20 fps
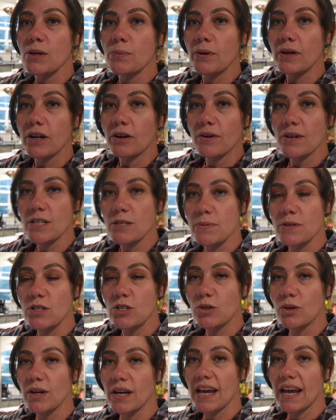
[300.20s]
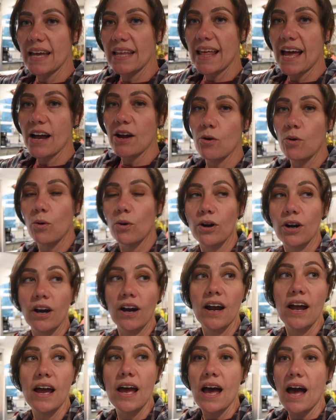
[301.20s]
put a Christmas tree in that
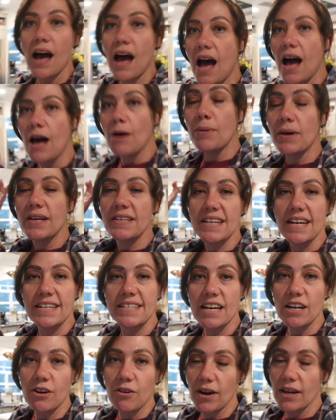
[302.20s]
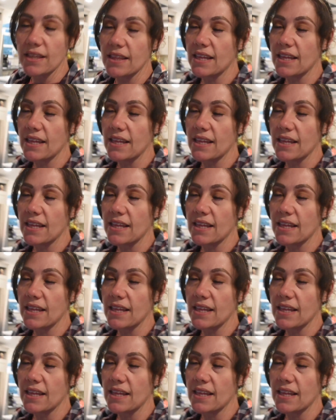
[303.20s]
corner because I decorate